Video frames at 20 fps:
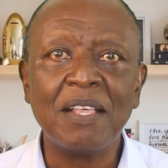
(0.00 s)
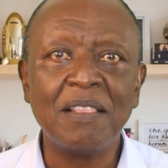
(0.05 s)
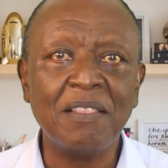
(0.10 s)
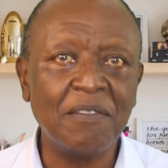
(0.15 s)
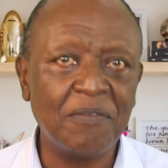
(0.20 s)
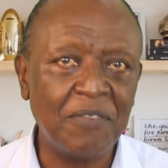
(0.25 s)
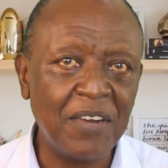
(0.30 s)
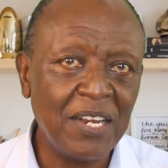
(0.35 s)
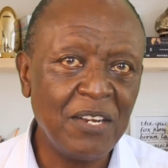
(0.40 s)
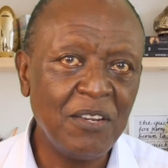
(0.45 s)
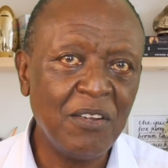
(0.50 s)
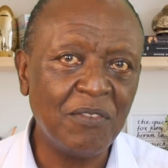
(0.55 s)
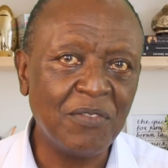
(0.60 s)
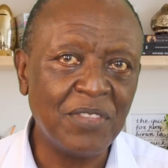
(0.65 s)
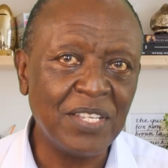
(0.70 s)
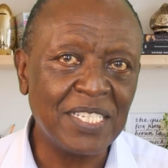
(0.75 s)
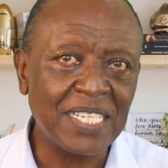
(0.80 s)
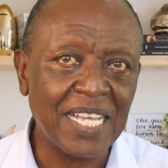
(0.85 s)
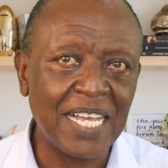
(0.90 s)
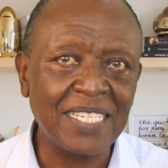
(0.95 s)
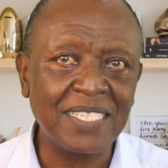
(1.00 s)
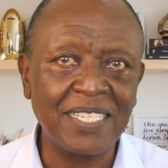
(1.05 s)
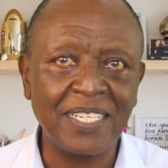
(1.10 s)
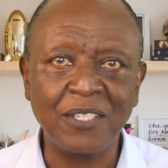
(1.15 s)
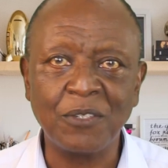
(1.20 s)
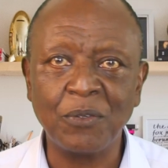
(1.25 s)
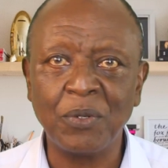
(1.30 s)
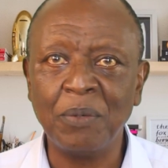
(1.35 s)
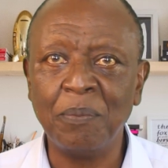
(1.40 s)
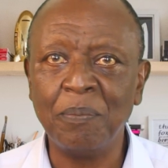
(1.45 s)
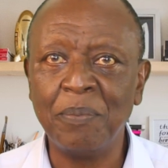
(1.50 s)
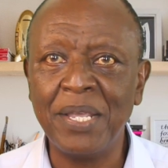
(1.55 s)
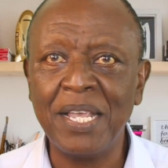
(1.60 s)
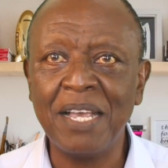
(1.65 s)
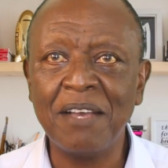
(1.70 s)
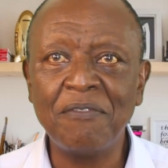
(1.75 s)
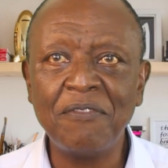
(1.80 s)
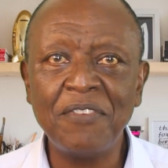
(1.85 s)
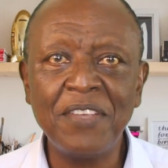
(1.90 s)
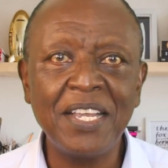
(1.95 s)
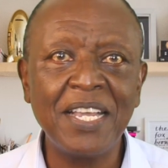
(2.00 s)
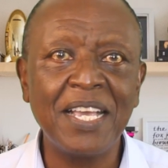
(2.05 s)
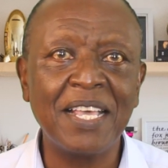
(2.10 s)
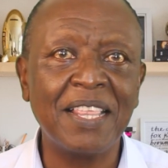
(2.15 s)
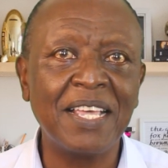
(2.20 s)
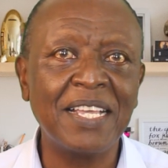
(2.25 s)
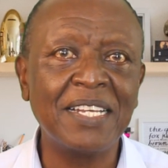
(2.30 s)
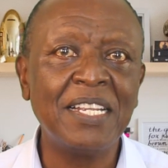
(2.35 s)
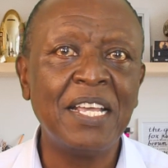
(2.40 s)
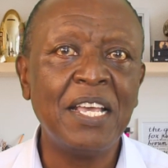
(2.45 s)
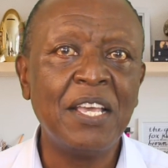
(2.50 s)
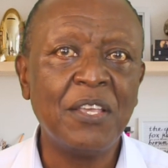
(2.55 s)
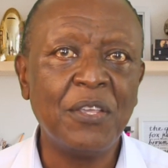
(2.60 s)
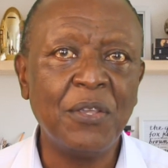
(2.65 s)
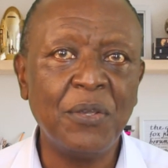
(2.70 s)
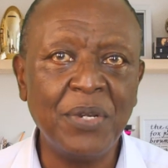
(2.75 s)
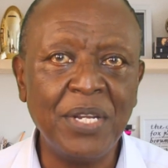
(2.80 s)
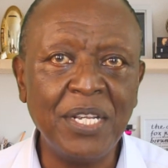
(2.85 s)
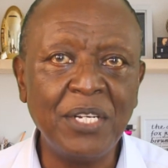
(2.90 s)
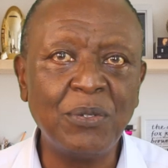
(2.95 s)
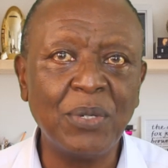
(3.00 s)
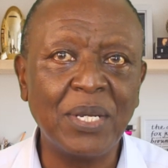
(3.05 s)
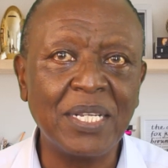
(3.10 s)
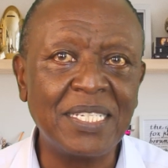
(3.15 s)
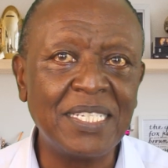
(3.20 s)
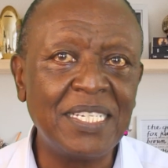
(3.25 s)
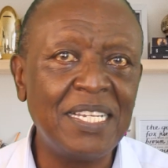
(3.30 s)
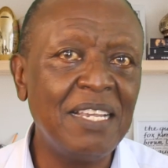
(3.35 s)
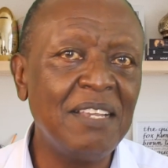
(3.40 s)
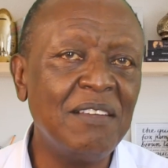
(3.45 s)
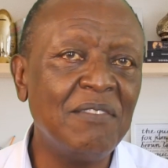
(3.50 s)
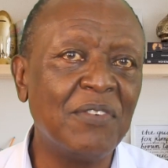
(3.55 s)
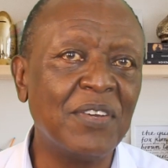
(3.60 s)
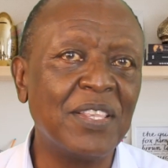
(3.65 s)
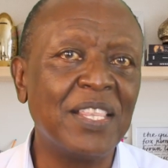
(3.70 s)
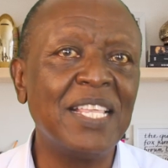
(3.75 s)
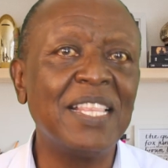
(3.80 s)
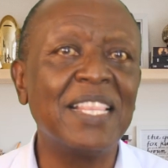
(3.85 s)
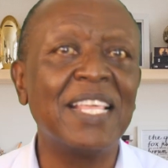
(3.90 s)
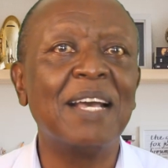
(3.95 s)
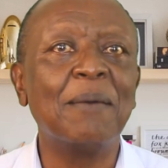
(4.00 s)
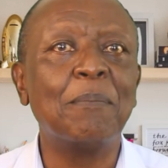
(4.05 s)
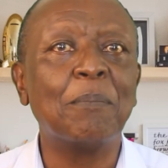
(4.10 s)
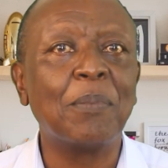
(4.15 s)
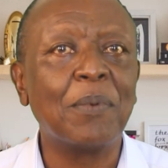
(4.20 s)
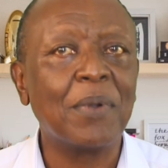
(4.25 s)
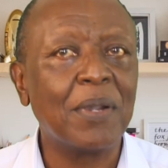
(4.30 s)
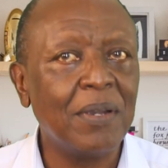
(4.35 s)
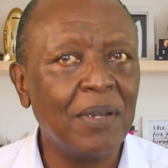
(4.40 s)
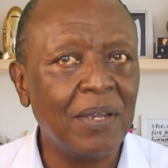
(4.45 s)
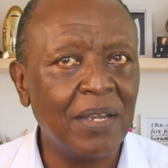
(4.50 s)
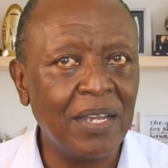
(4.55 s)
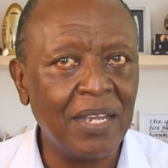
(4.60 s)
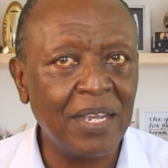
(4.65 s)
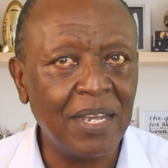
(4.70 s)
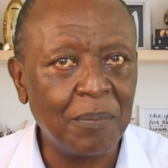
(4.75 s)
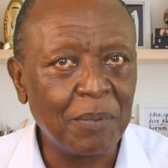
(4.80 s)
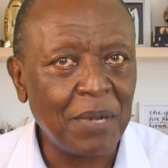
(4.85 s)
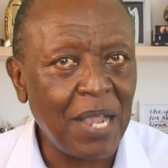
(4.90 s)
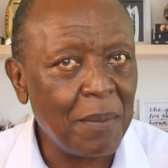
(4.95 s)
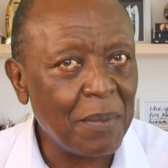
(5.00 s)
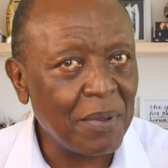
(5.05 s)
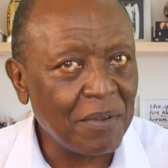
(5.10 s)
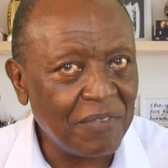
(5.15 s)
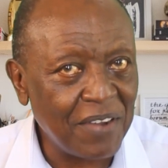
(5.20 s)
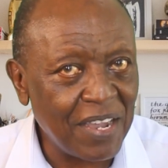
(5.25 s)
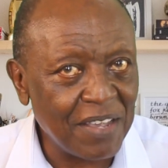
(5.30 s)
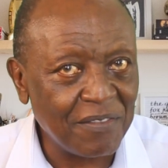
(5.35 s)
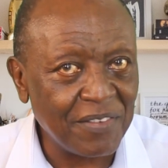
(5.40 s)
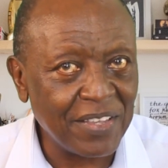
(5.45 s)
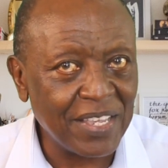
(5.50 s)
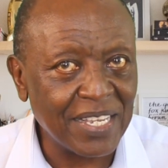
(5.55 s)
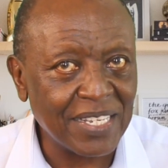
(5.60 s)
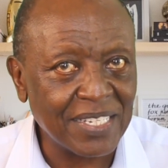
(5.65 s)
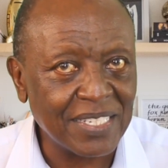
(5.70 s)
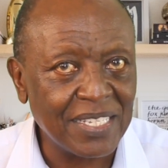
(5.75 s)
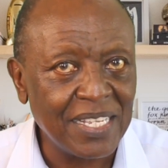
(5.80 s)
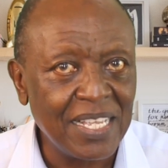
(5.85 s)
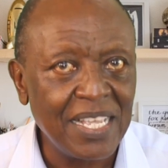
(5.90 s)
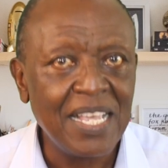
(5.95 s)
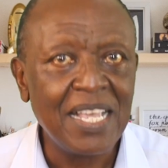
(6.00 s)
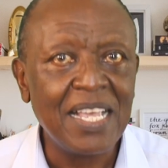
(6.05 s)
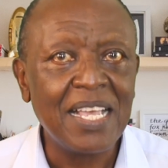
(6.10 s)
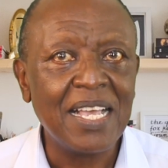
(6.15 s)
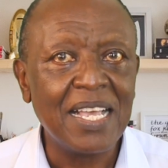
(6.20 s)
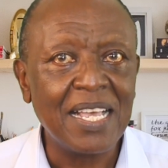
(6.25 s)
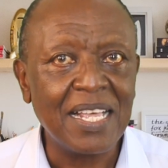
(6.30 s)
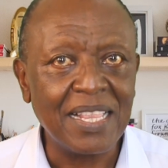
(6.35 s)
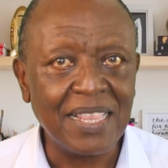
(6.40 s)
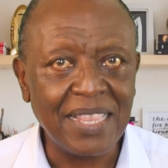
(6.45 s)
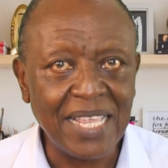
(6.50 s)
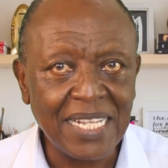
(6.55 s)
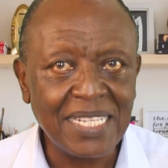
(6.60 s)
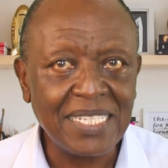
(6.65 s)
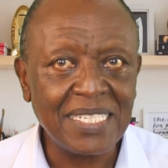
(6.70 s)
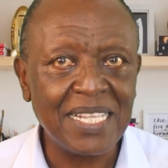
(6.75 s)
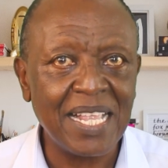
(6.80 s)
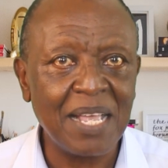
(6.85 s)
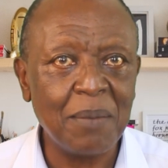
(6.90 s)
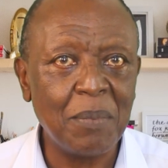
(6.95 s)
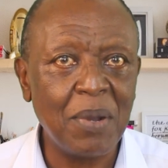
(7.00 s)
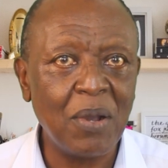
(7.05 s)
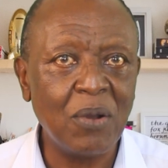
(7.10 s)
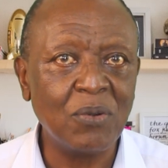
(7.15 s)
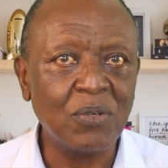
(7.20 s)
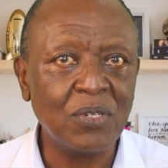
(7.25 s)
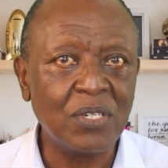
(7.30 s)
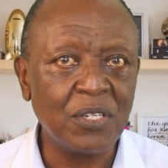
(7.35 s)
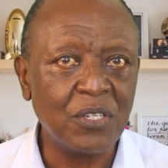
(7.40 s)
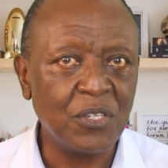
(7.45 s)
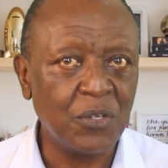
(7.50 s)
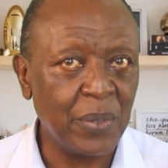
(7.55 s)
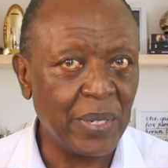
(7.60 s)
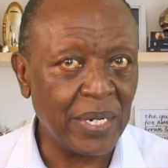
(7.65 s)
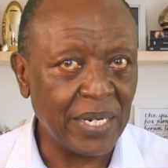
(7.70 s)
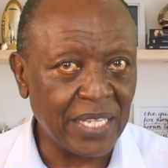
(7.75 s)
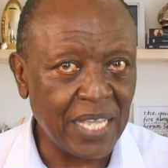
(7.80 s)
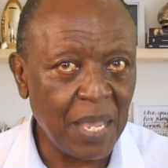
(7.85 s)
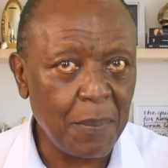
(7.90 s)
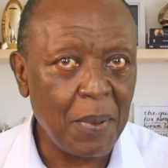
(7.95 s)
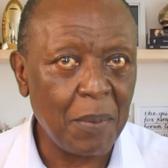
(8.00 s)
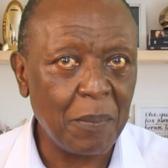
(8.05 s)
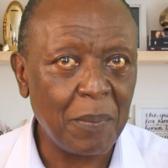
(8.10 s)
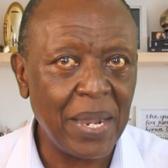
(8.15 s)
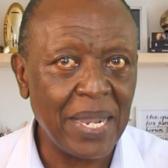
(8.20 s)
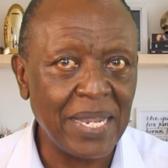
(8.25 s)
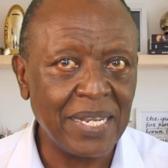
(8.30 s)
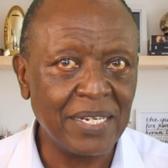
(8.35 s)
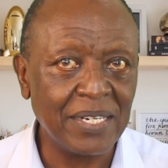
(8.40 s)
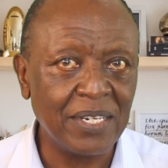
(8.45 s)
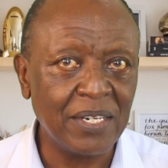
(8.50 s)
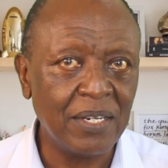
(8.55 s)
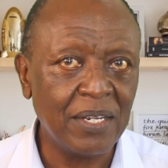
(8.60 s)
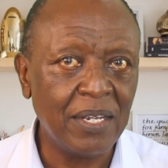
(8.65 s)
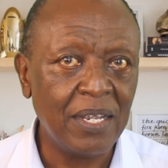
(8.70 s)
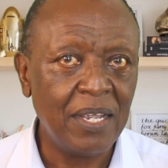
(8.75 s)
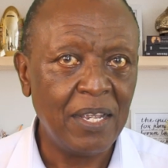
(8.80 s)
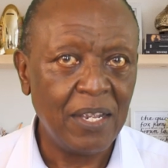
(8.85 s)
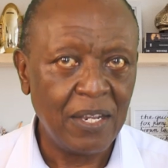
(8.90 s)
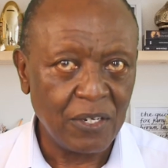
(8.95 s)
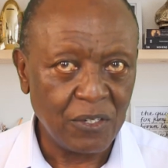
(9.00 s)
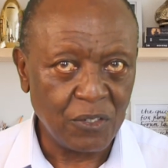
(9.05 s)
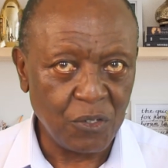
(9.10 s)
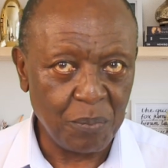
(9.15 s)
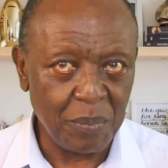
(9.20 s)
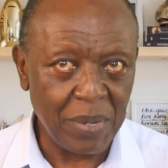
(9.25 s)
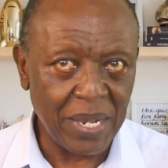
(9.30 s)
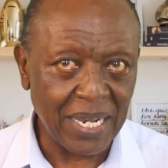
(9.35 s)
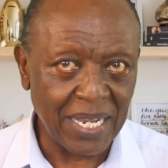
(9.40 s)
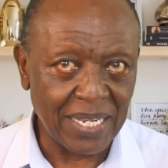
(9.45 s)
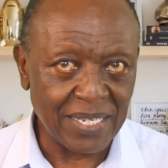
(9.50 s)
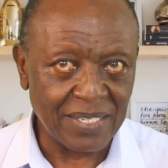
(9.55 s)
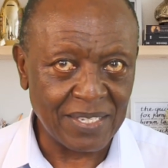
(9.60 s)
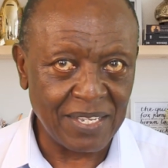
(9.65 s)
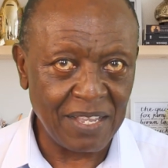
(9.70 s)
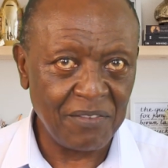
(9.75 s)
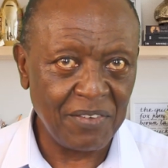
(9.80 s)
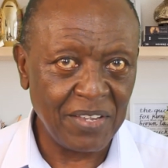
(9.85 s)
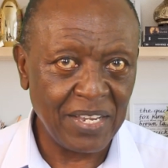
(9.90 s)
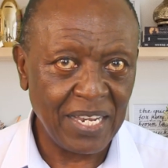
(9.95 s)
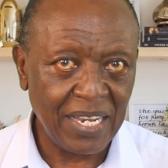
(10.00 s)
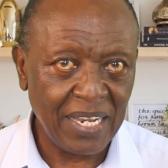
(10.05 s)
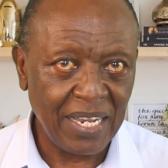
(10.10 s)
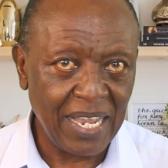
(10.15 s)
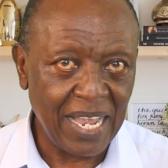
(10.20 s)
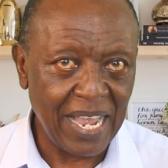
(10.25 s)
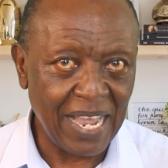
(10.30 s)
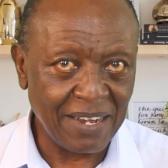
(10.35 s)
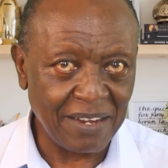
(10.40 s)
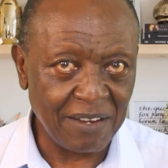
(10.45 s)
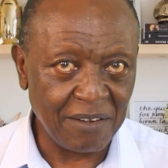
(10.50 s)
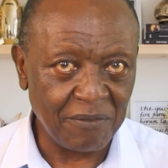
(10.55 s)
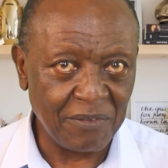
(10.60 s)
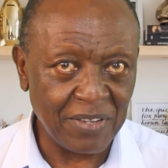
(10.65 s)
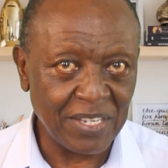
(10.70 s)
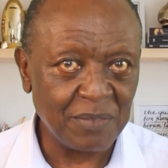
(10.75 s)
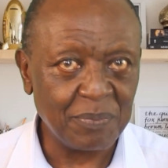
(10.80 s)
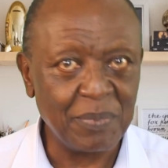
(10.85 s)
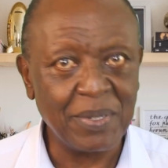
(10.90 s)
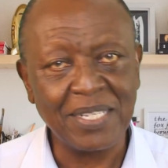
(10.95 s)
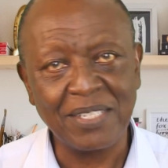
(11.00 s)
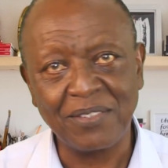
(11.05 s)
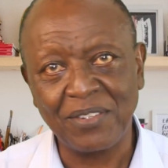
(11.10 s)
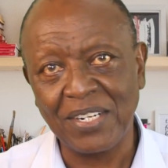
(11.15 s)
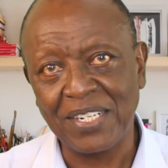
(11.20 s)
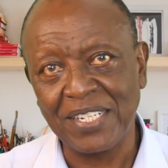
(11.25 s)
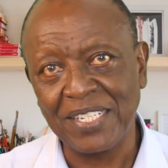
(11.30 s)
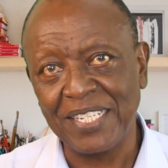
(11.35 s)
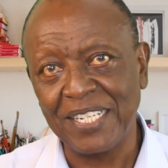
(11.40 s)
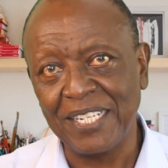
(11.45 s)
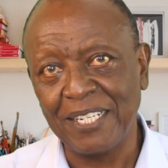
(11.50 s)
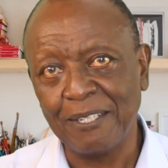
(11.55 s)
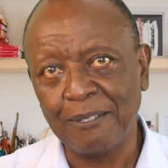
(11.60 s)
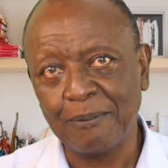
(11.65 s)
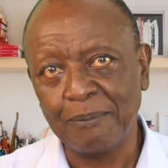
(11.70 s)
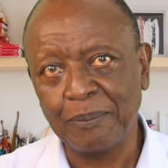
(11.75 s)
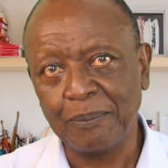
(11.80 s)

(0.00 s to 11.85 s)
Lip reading: The value of these assets will be a figure that you need to achieve within the upcoming 5 years. That's the amount you will keep in mind to make a saving and investment strategy.